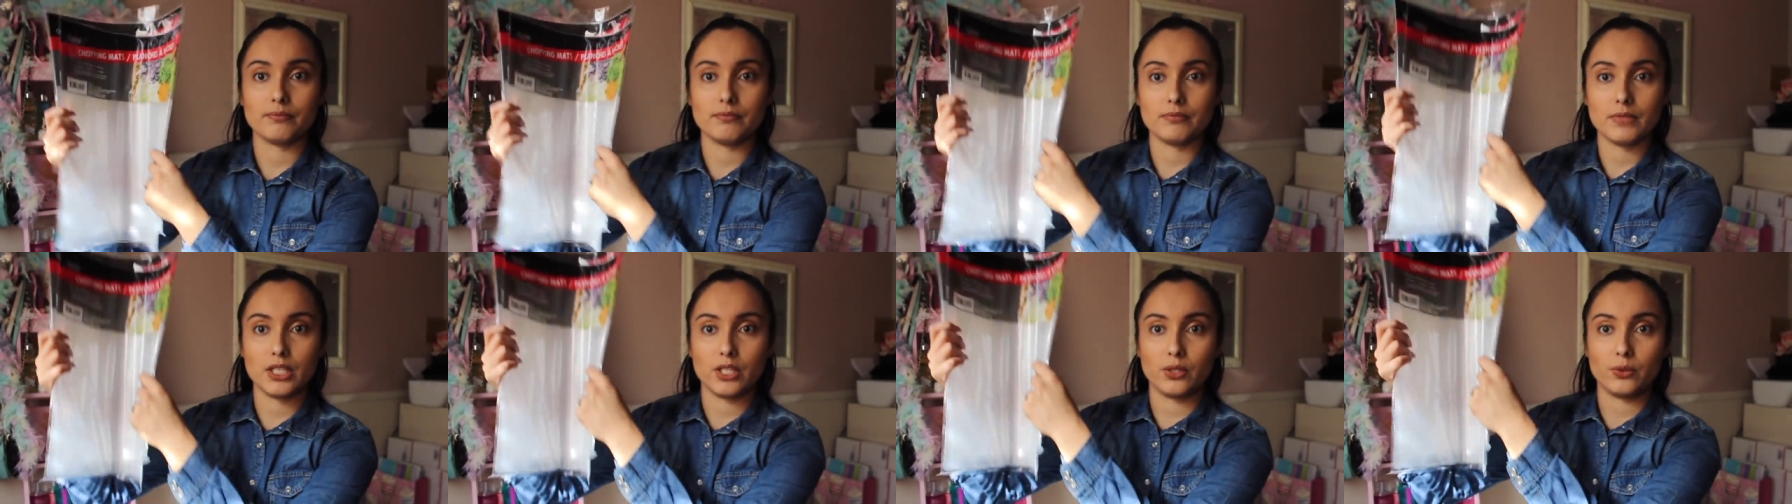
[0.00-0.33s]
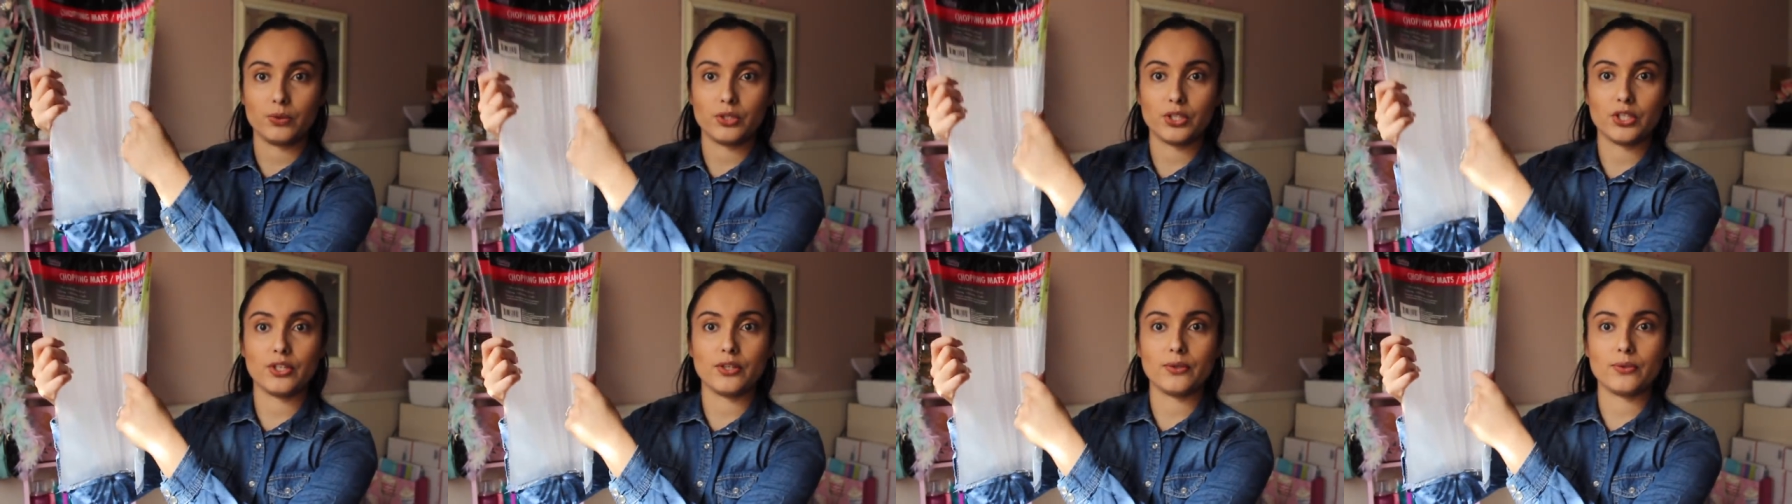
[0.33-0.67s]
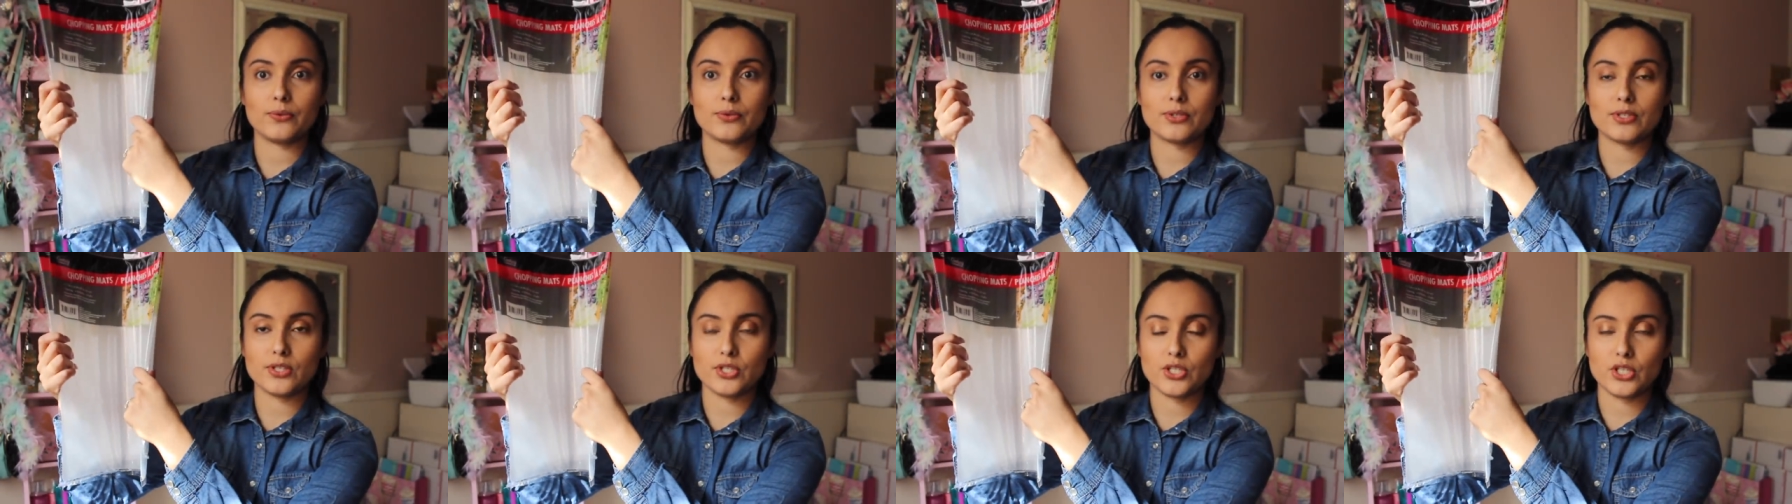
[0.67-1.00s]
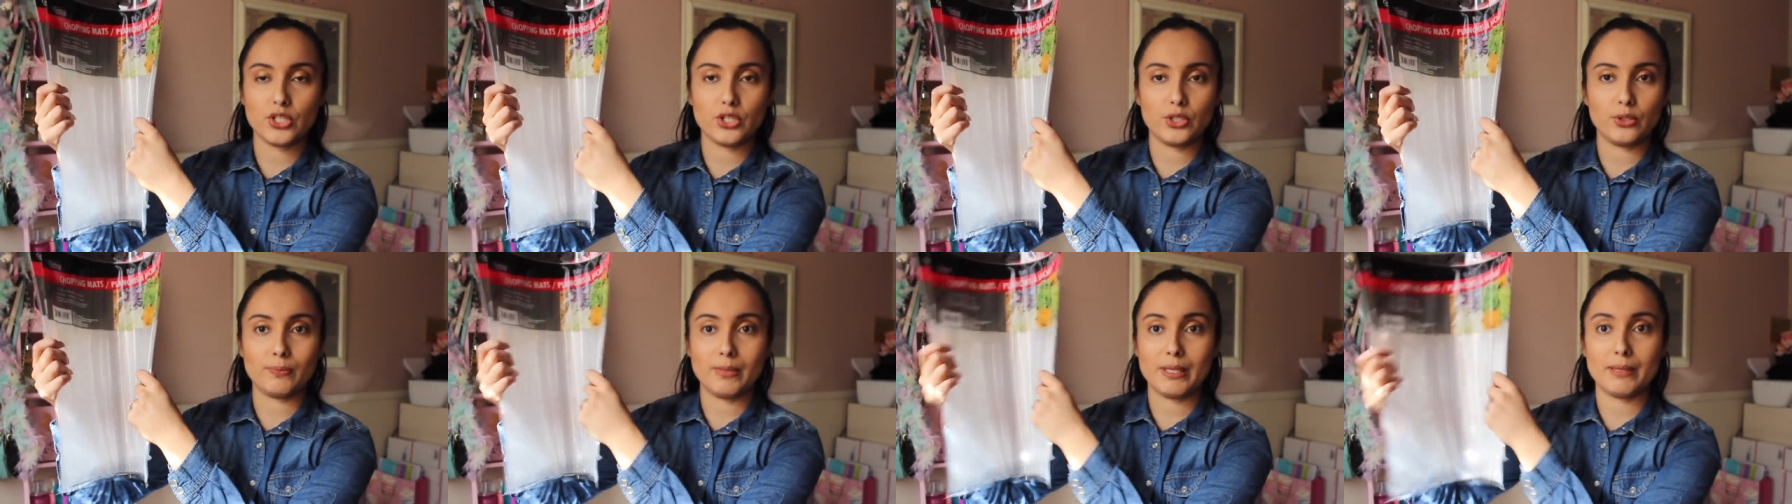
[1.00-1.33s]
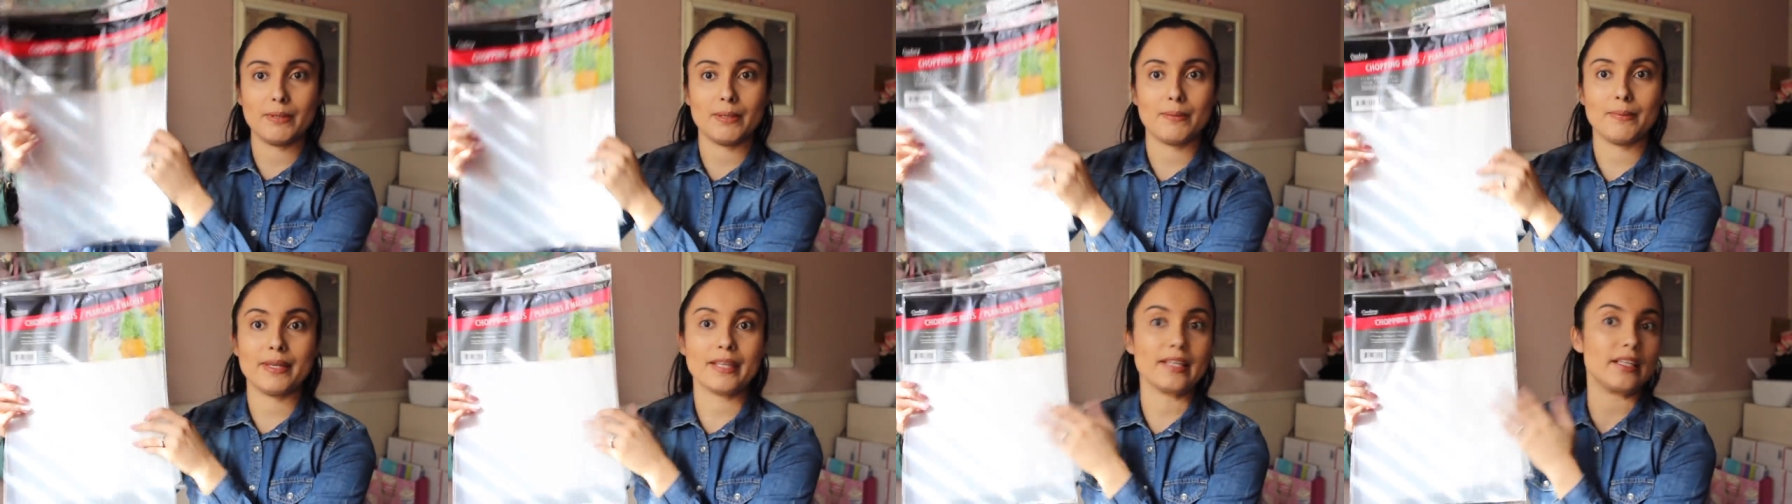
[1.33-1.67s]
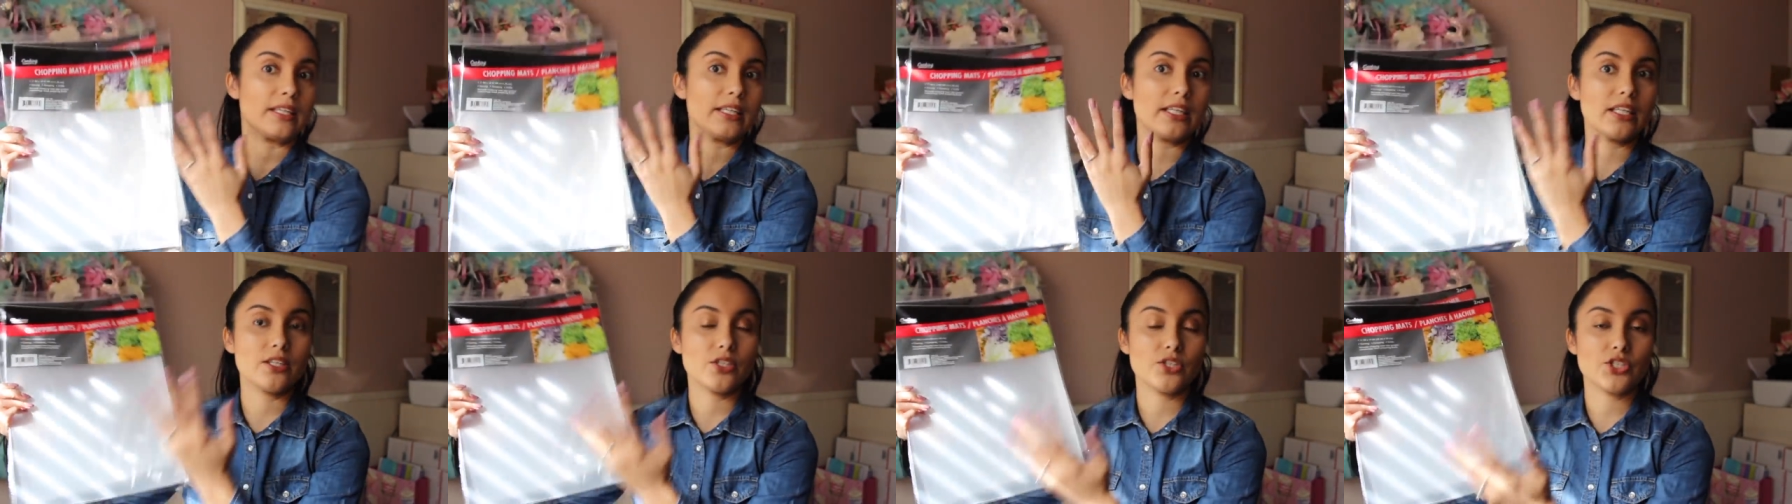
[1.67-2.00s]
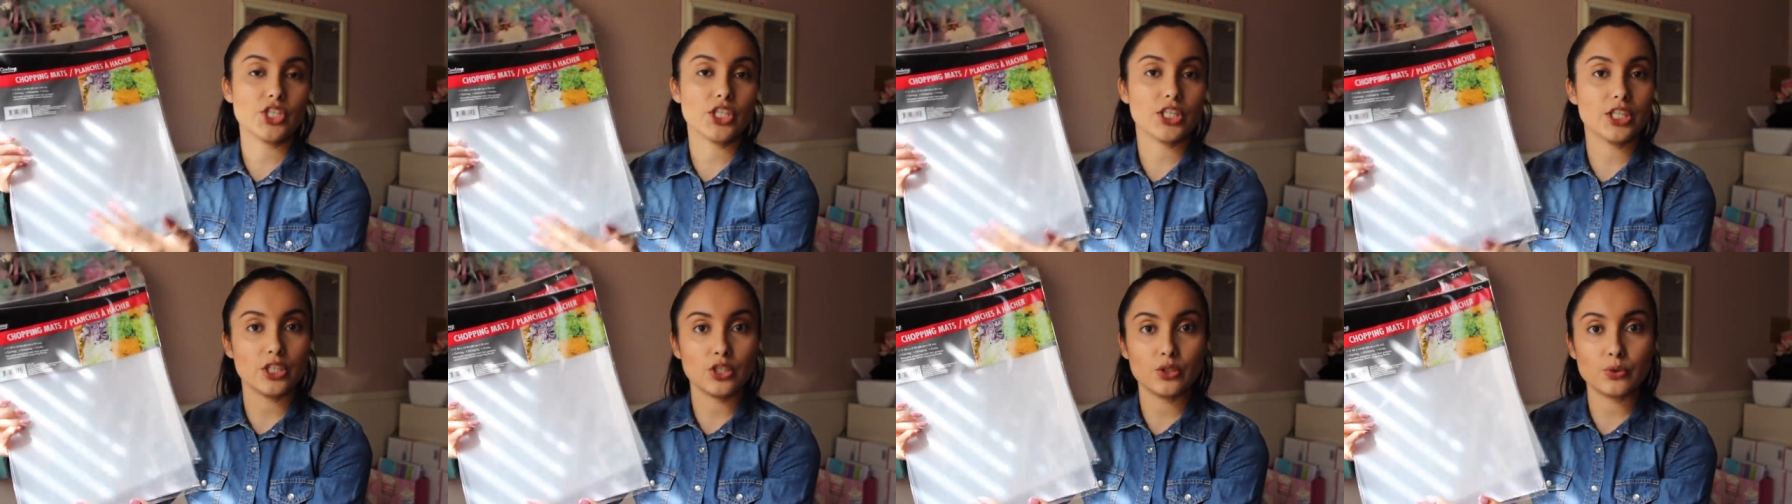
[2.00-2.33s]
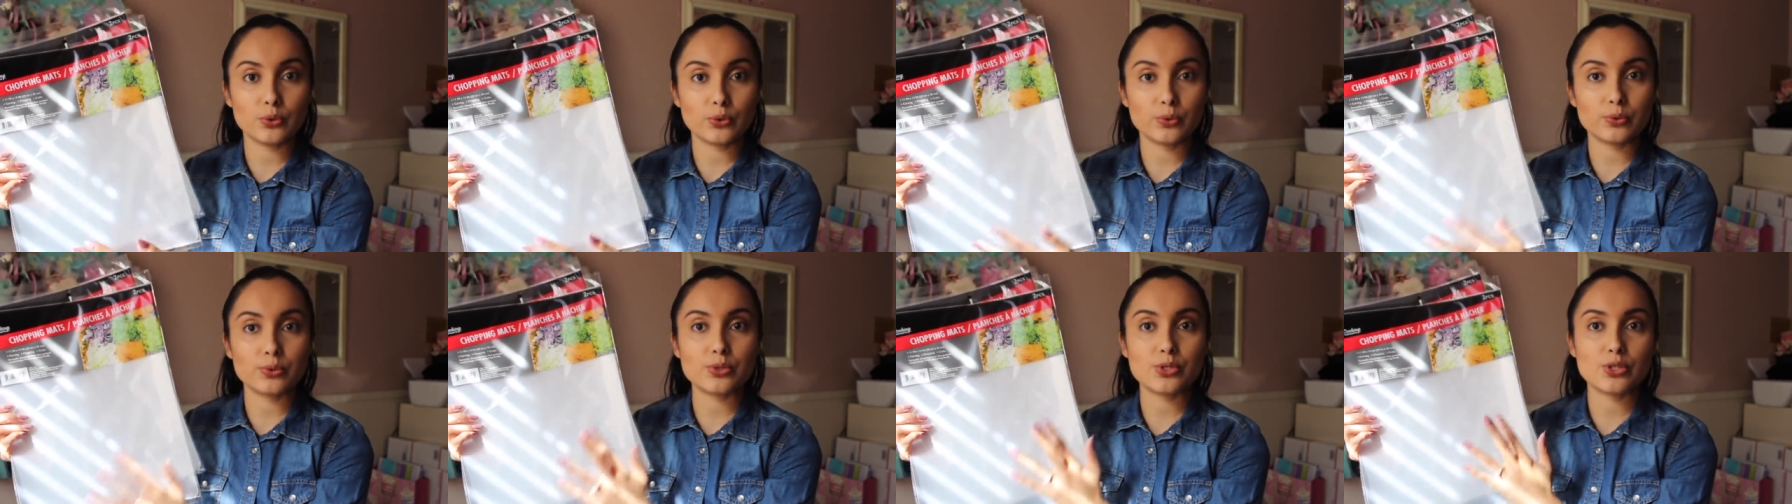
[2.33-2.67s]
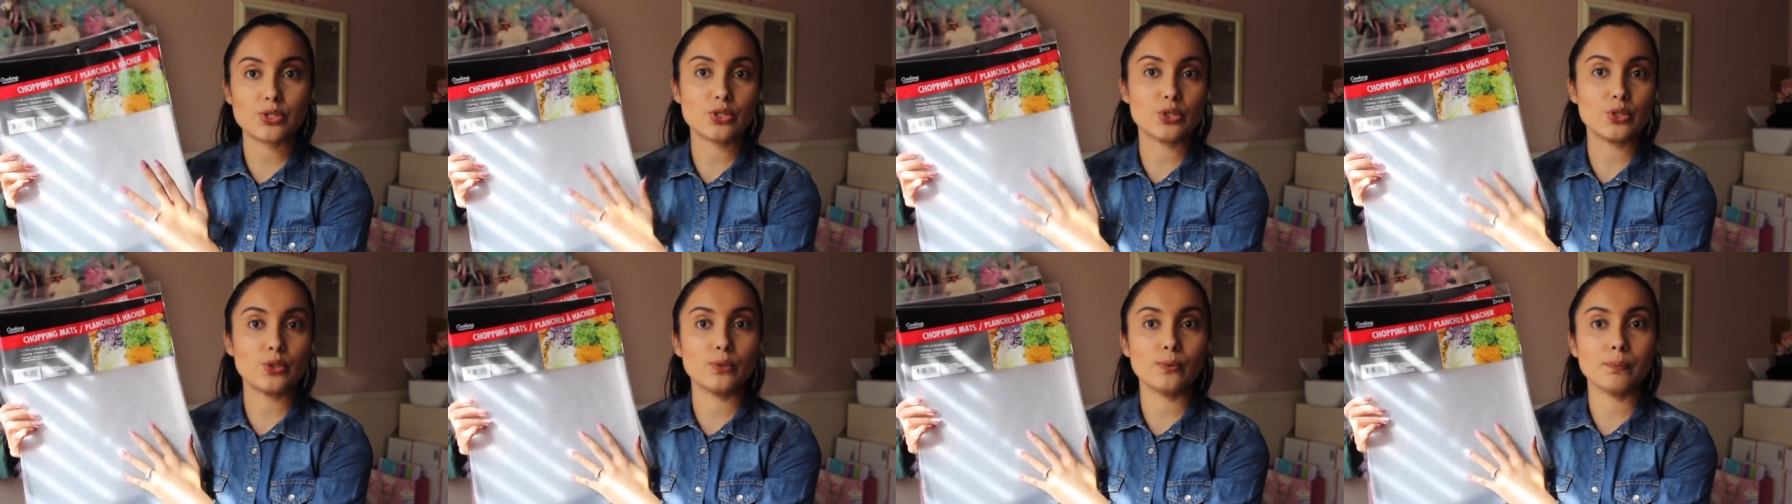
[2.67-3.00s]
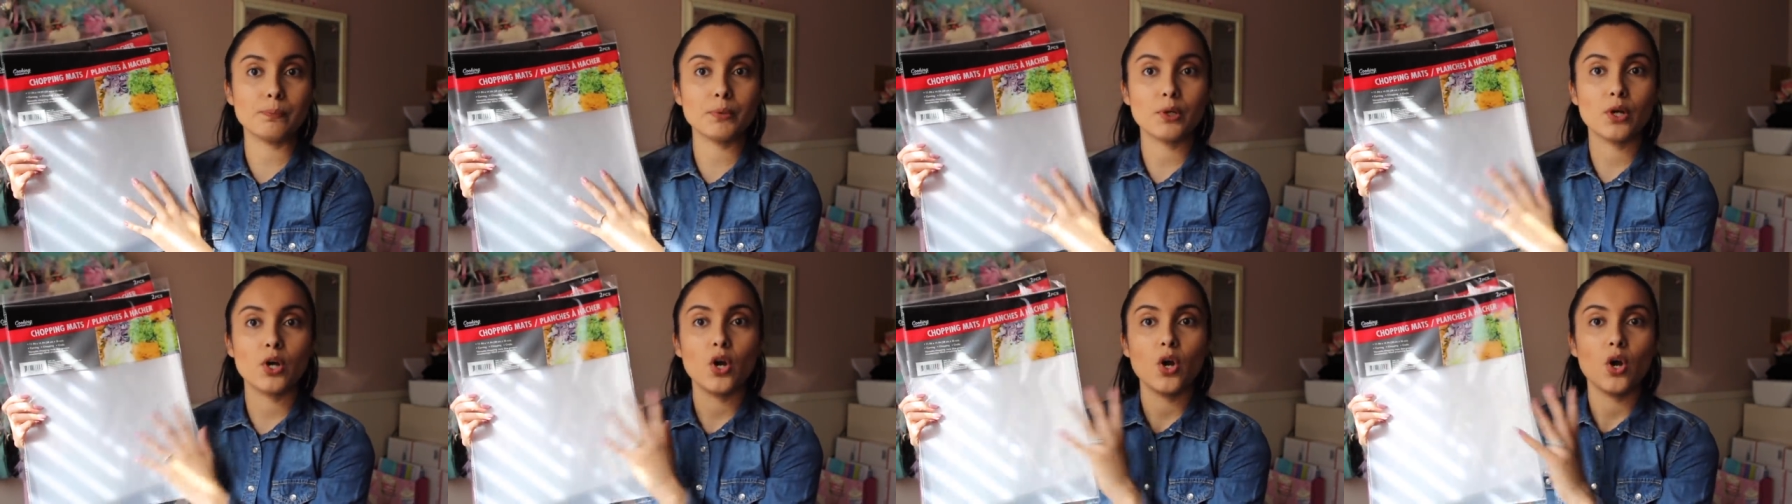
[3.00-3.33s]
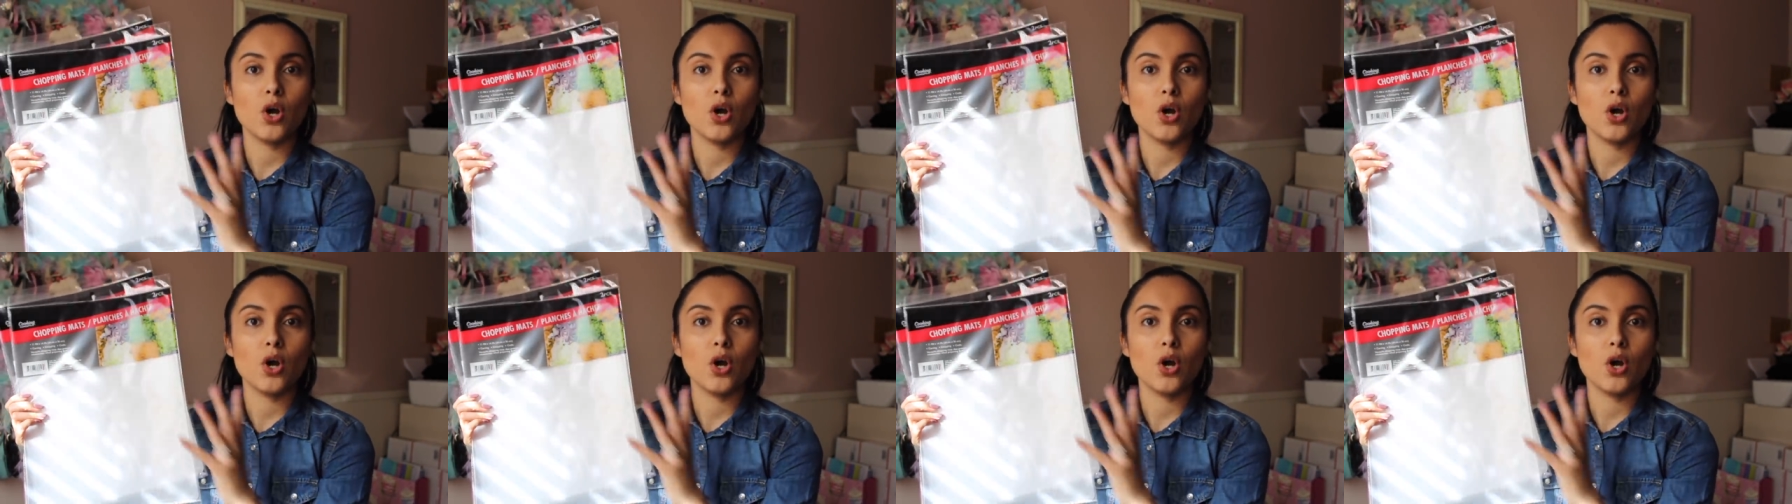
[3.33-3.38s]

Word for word: you know, use to maybe make a chicken noodle soup,